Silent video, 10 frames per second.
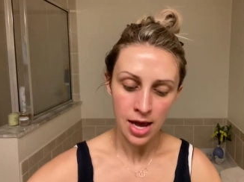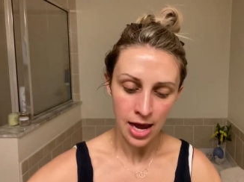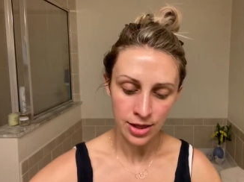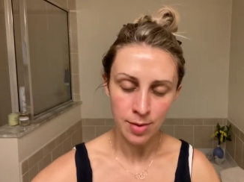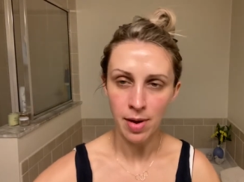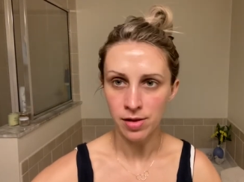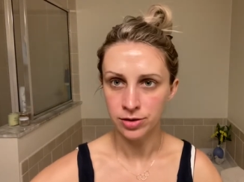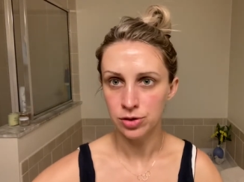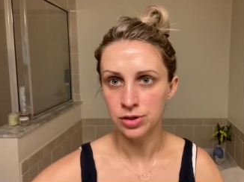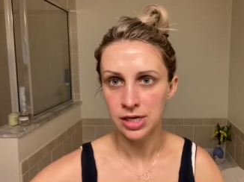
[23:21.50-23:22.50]
and they
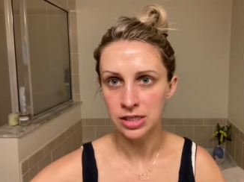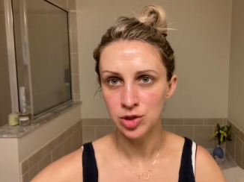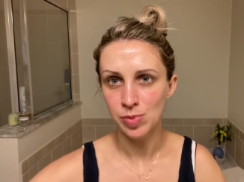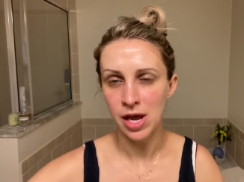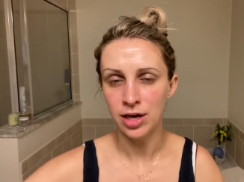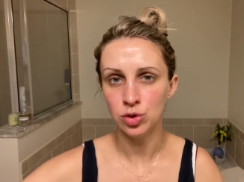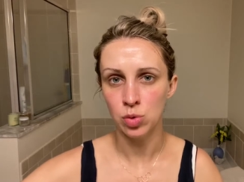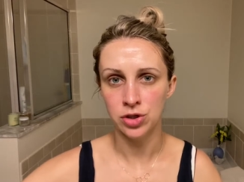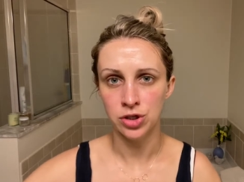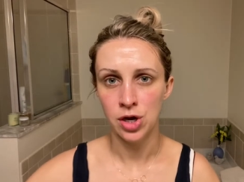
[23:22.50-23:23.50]
balance your skin's pH,
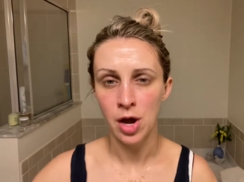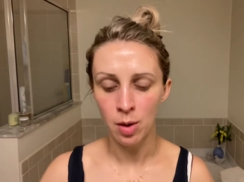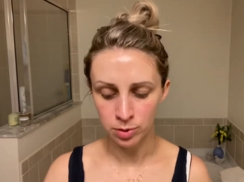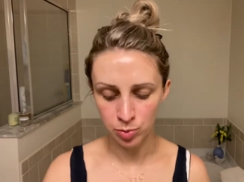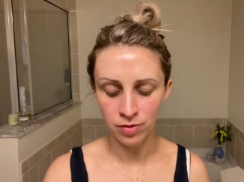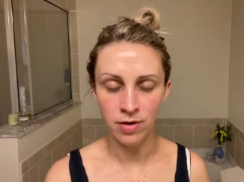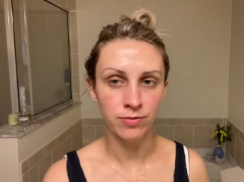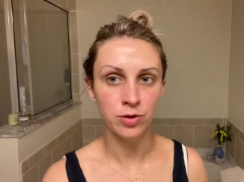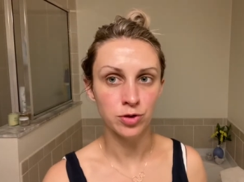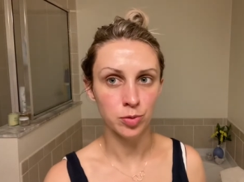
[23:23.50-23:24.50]
which helps prevent
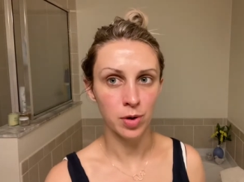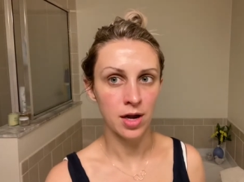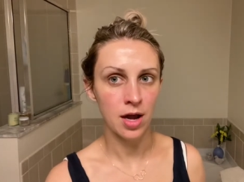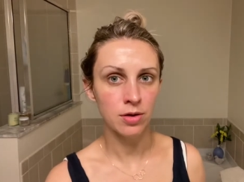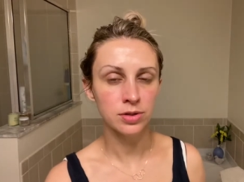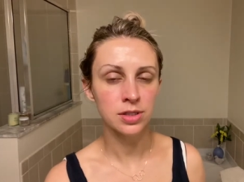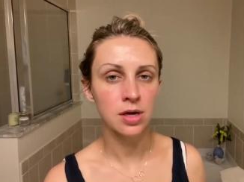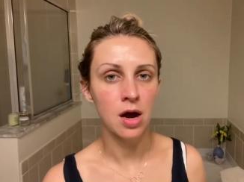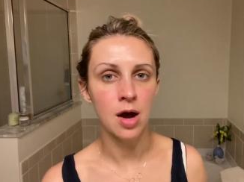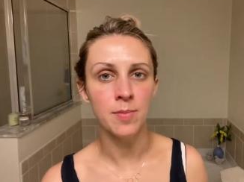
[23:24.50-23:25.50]
future breakouts.
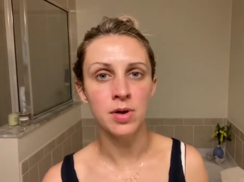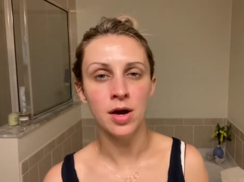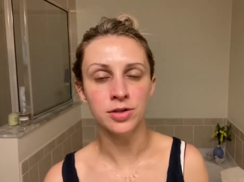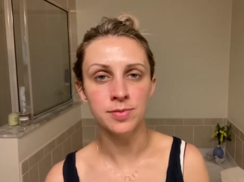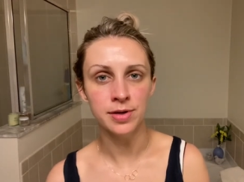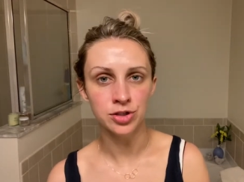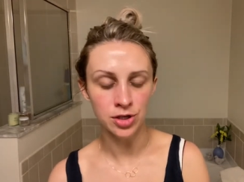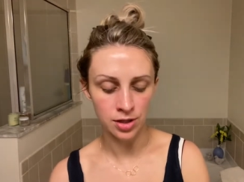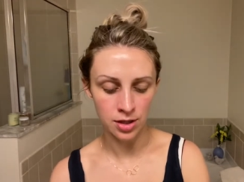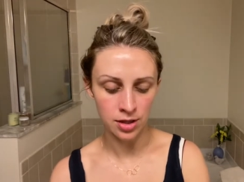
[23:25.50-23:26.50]
Not to
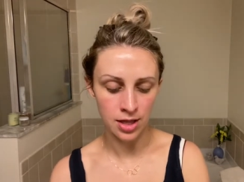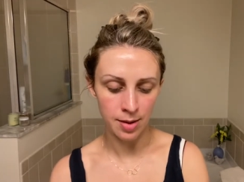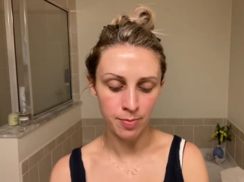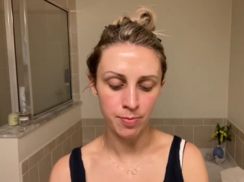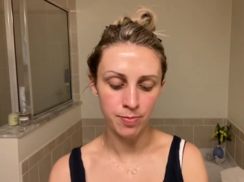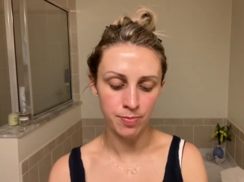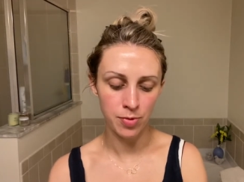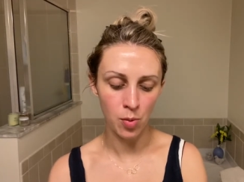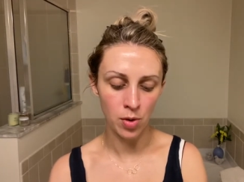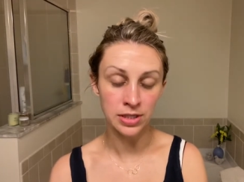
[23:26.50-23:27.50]
mention,
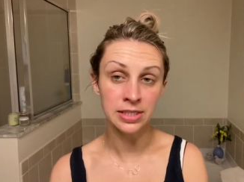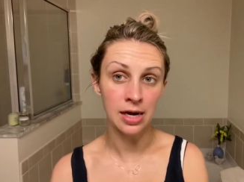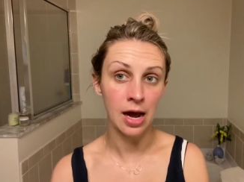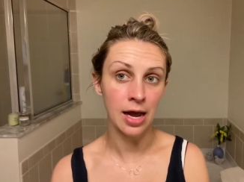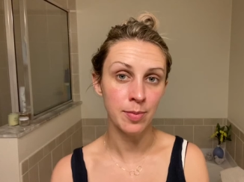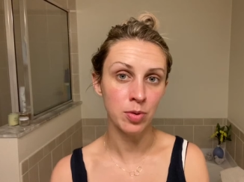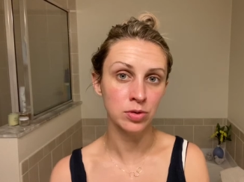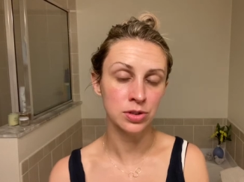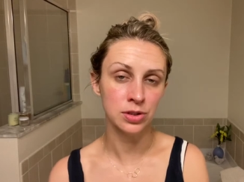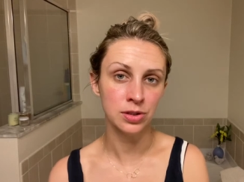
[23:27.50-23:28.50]
the ones that I
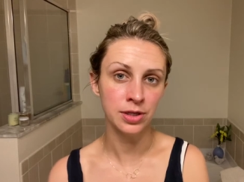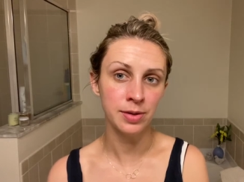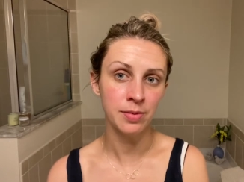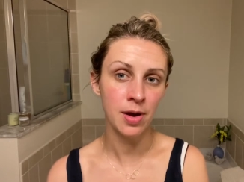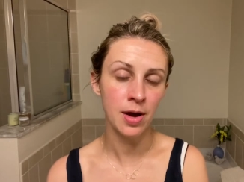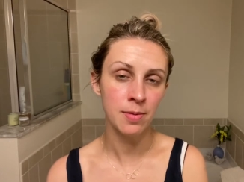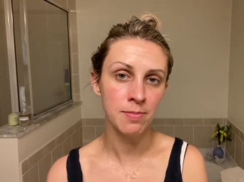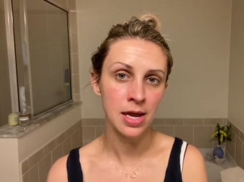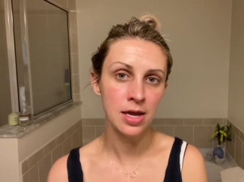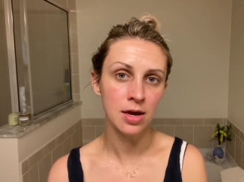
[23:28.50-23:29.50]
personally
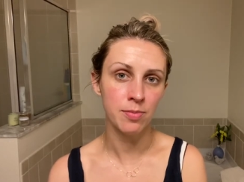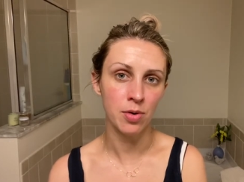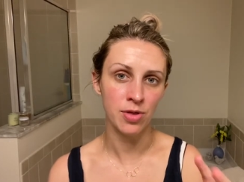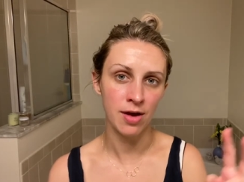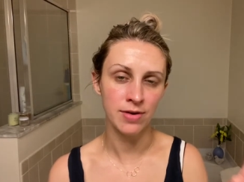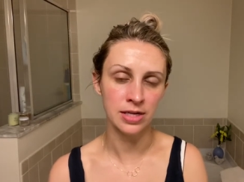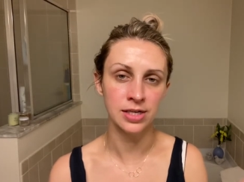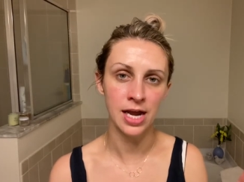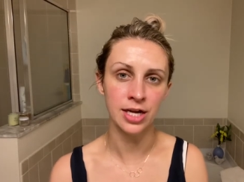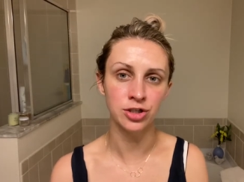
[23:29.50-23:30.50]
make both have
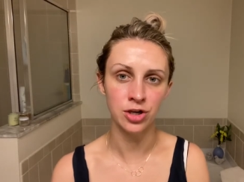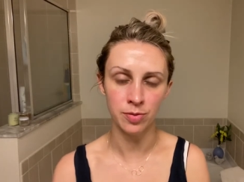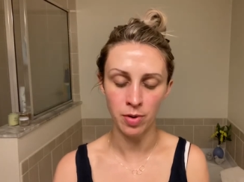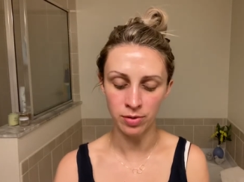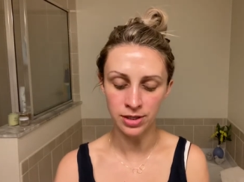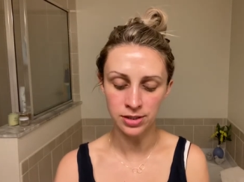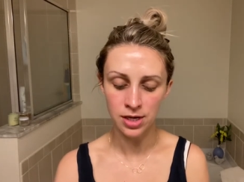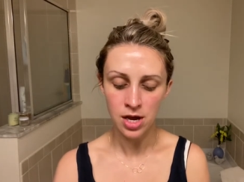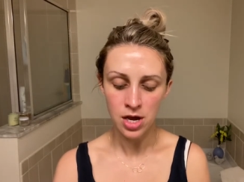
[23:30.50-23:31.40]
anti-aging components.